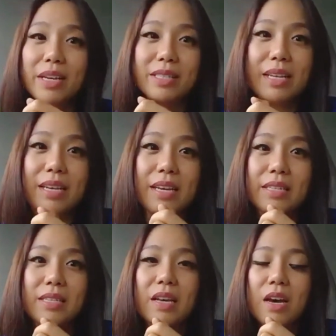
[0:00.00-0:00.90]
first thing
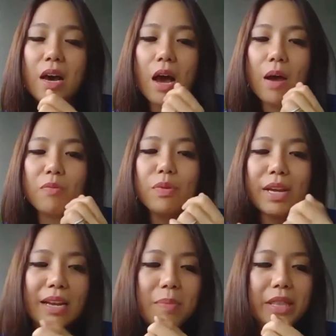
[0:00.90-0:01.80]
is
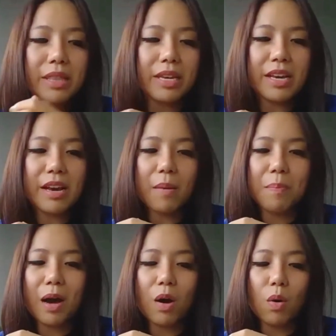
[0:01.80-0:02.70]
really be thinking
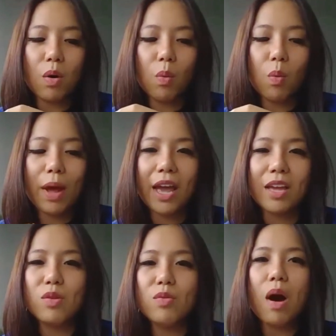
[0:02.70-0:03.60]
about where
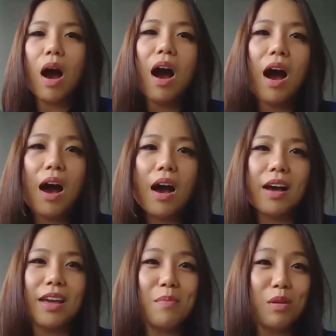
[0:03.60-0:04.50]
you are
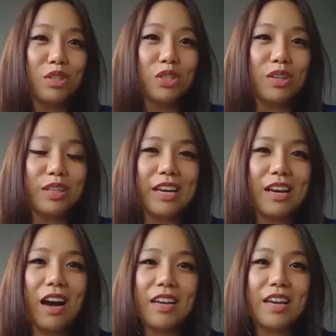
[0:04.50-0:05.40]
emotionally.
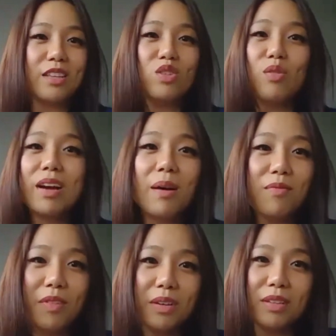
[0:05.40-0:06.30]
Is your cup
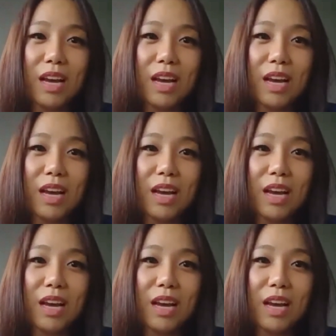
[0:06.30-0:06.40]
filled?